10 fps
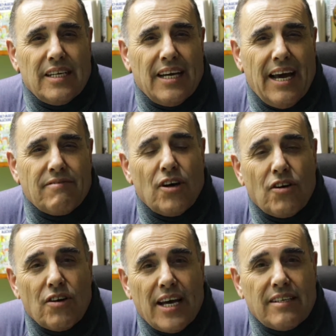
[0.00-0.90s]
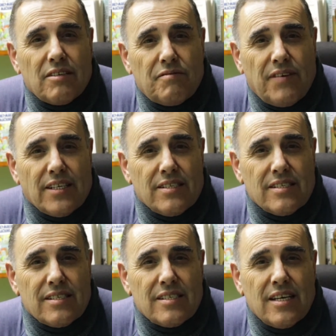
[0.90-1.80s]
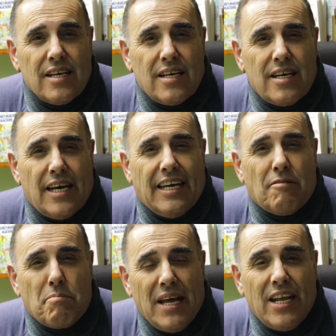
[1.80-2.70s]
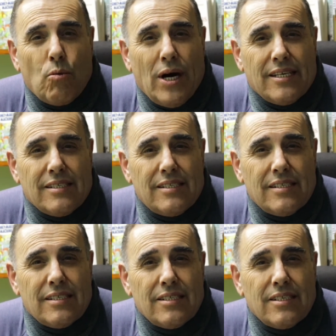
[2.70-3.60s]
have donated funds in many ways,